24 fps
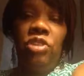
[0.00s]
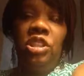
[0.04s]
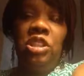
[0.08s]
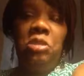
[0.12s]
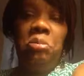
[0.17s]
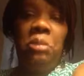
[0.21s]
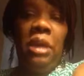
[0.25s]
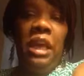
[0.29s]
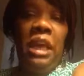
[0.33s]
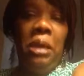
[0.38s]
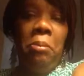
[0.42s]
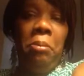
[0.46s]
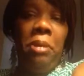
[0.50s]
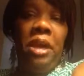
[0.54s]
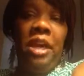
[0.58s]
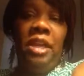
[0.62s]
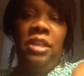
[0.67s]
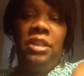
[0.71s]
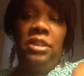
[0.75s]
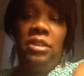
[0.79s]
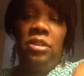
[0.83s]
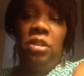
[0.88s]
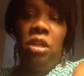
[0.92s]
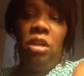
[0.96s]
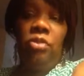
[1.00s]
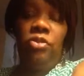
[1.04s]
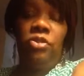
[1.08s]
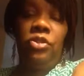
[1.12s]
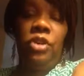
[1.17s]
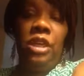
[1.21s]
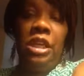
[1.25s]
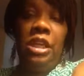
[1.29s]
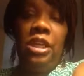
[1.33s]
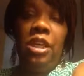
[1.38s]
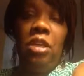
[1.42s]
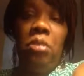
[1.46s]
this man-made stuff
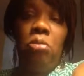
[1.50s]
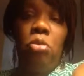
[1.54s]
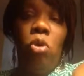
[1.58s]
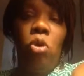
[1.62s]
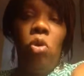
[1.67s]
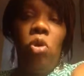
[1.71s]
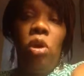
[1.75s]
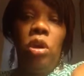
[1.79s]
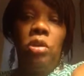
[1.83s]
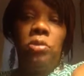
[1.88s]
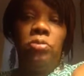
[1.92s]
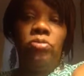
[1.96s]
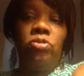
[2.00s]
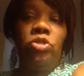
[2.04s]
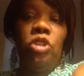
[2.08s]
anymore.